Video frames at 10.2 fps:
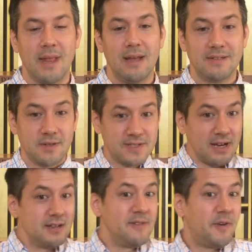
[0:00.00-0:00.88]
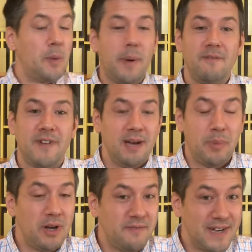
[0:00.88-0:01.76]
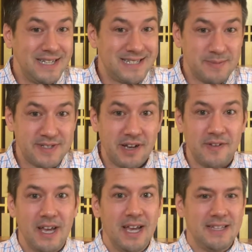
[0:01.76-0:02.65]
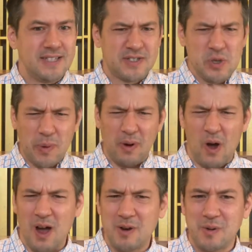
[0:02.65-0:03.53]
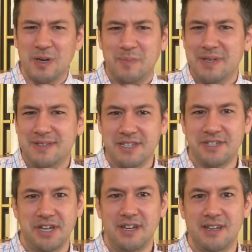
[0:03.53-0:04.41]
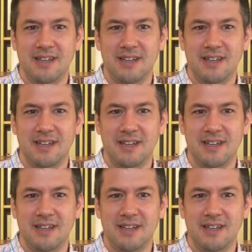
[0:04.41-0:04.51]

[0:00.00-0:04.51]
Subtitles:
And so suddenly Paul finds himself in this super awkward position.